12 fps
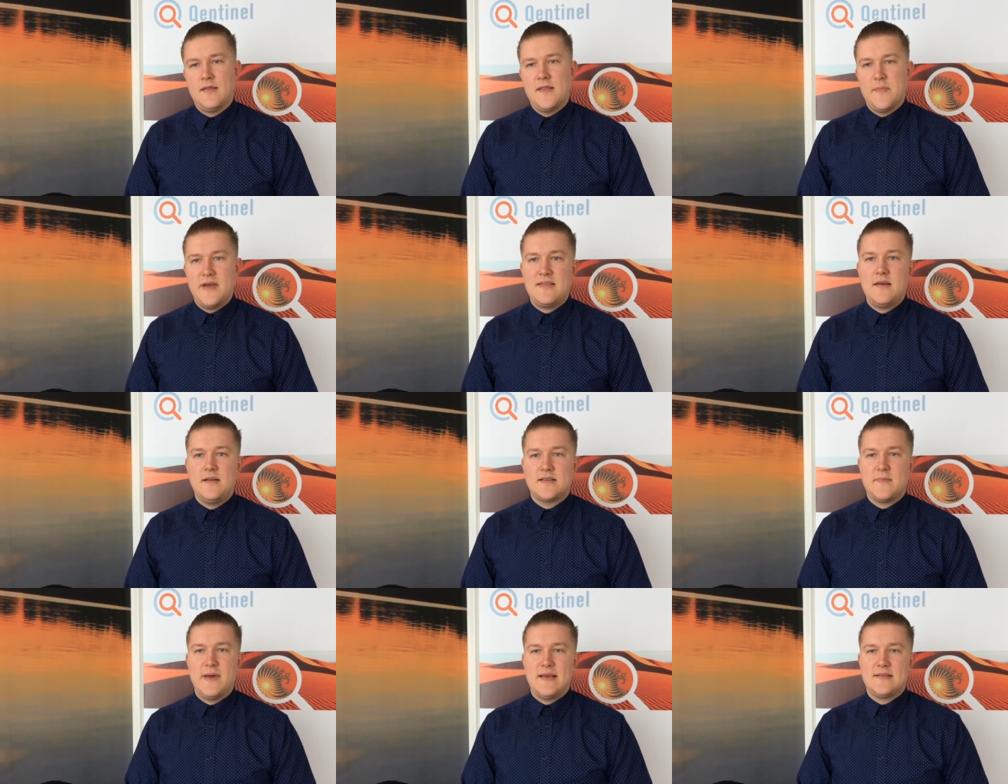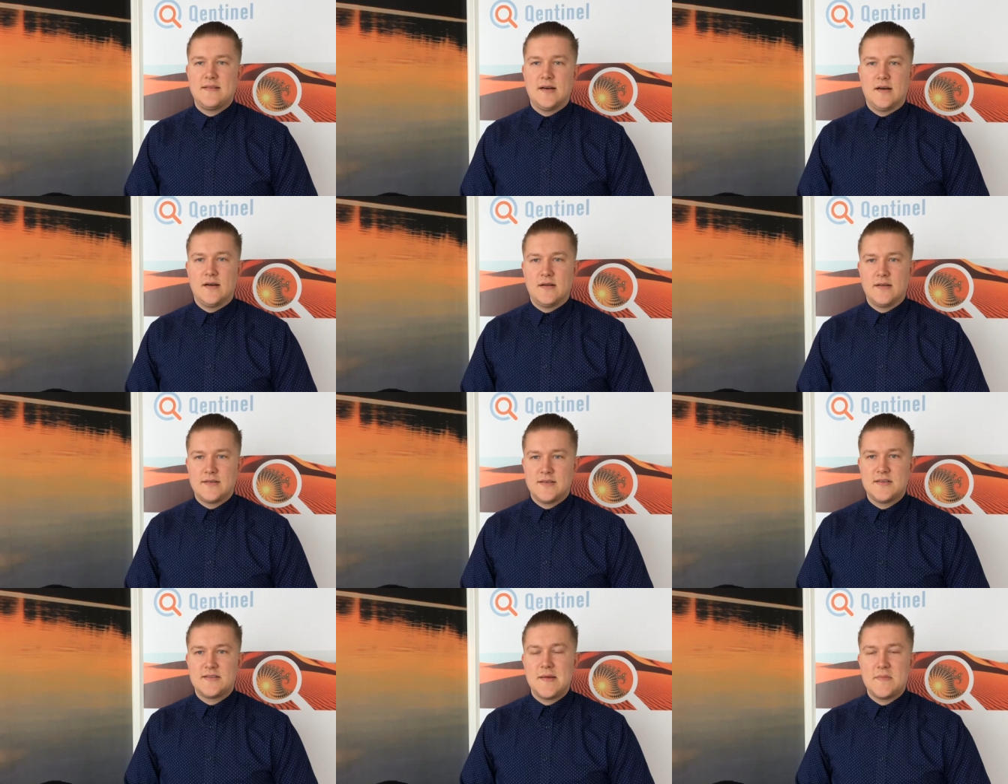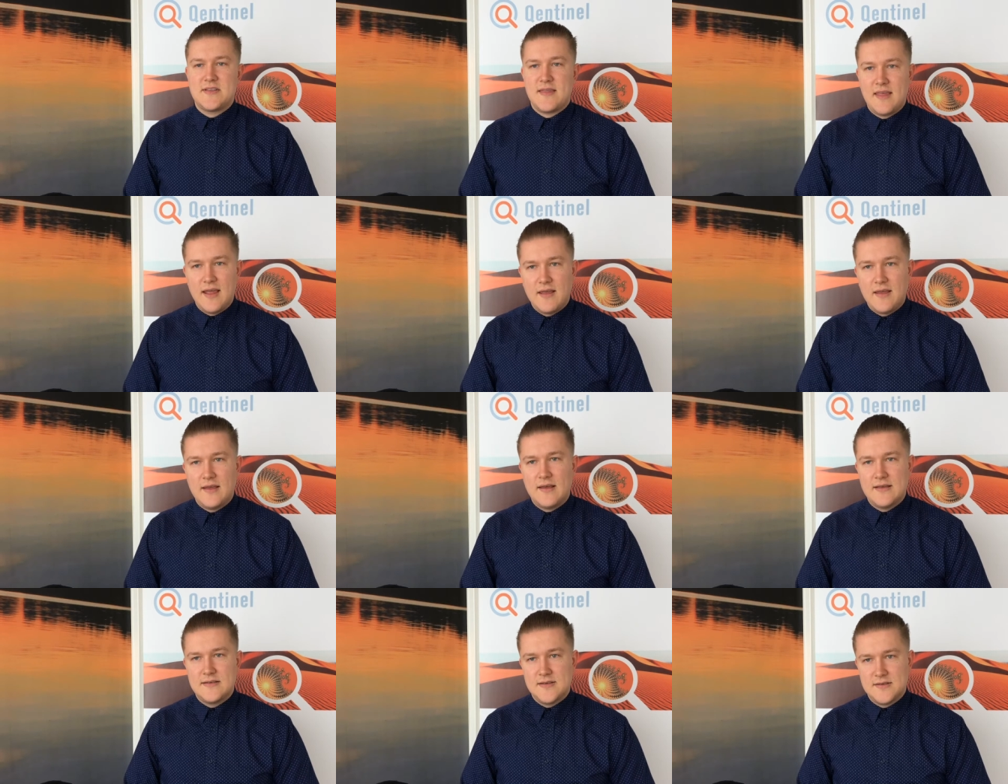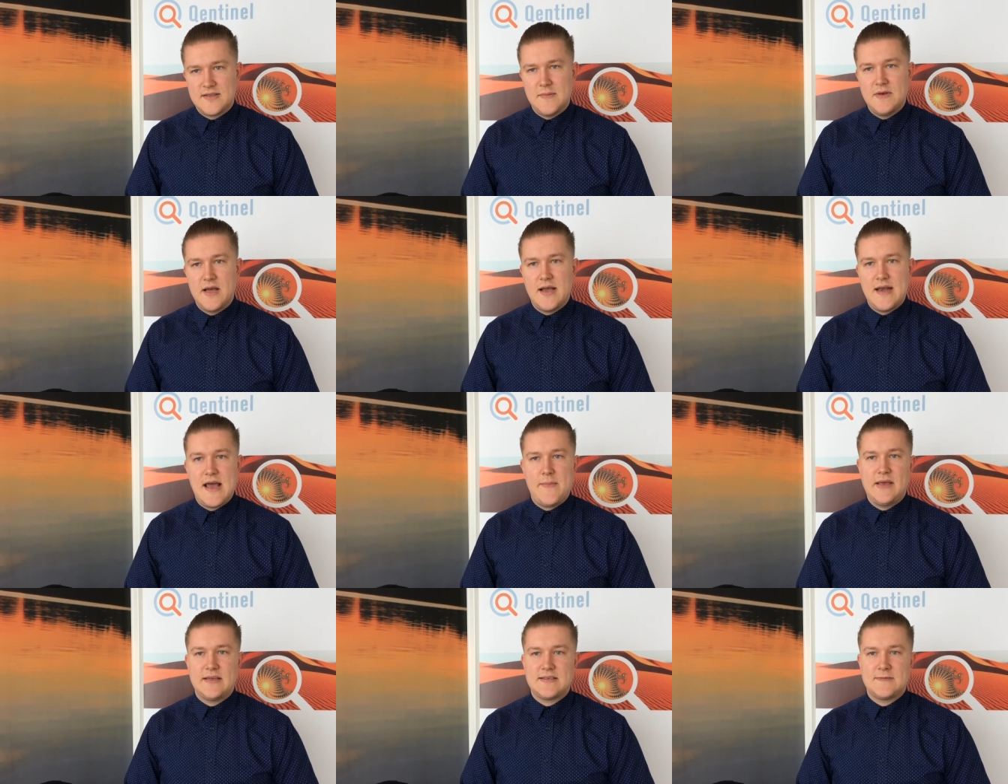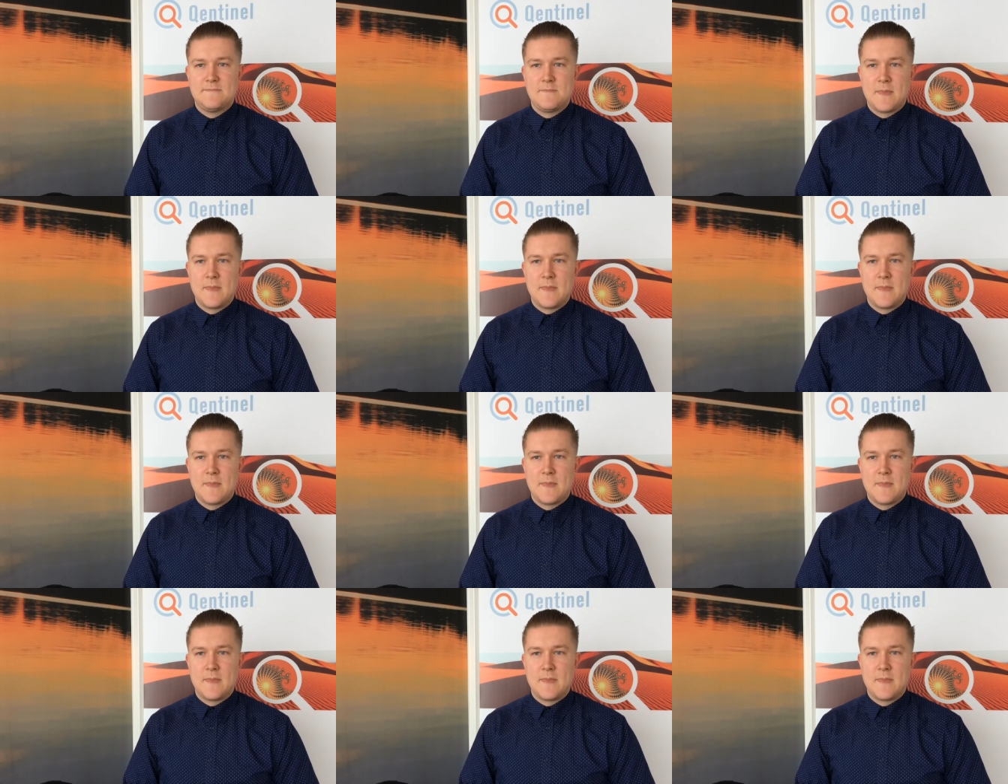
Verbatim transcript: The method is based on systems thinking and system dynamics.